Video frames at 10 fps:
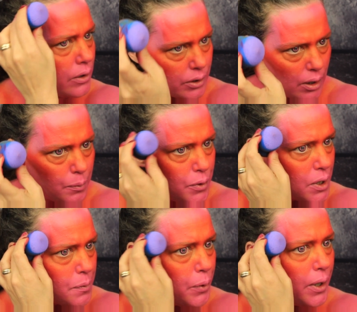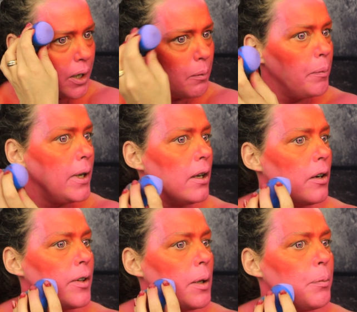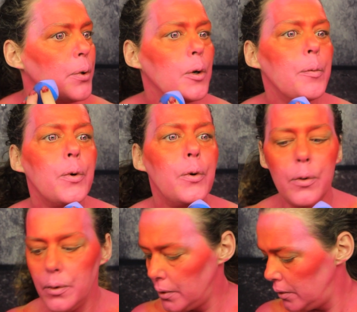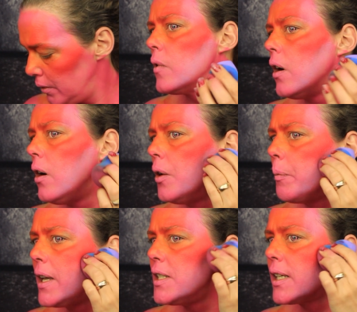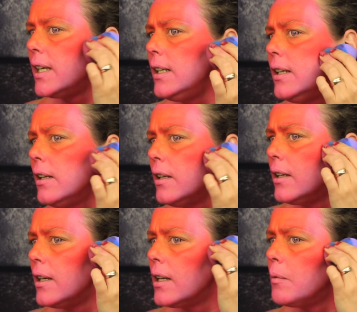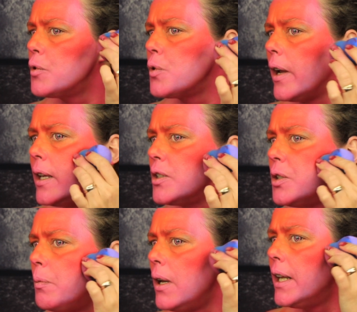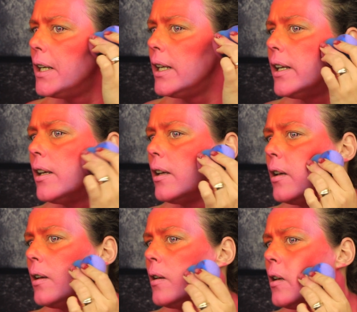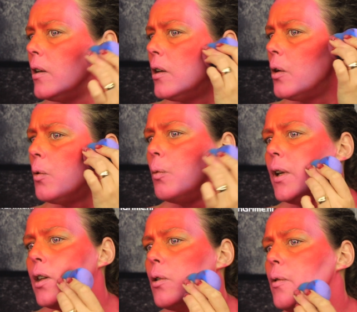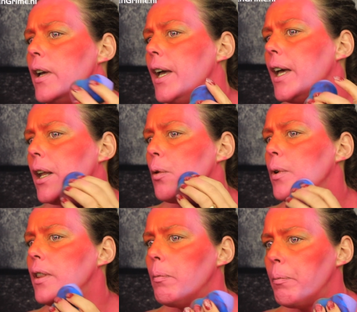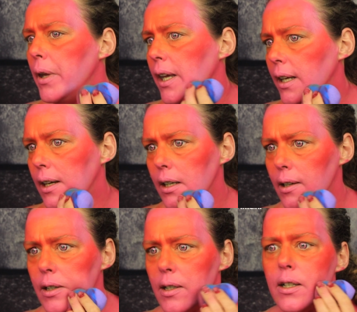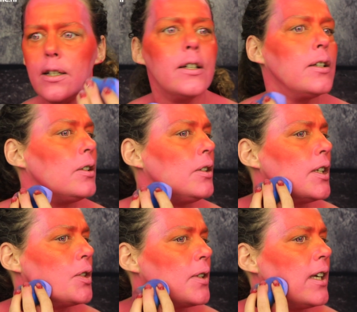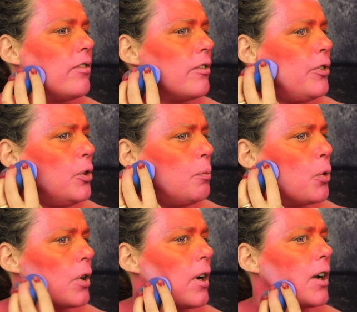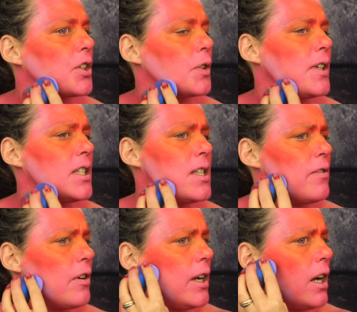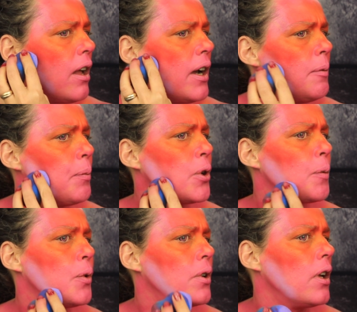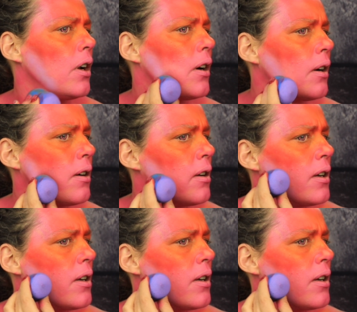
So I'm just putting a bit of that purple on my skin and trying to blend it with the red and with the pink just to give a few more colors. So this is very light purple color.